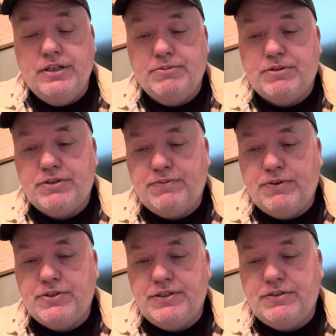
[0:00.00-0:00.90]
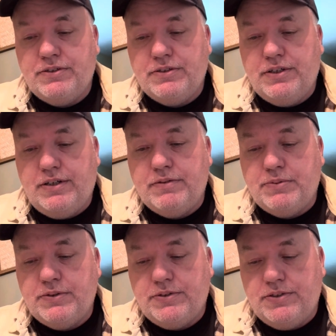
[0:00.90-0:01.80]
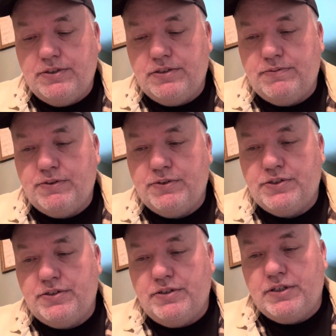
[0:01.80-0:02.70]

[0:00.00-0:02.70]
But his first in comic books. This is his first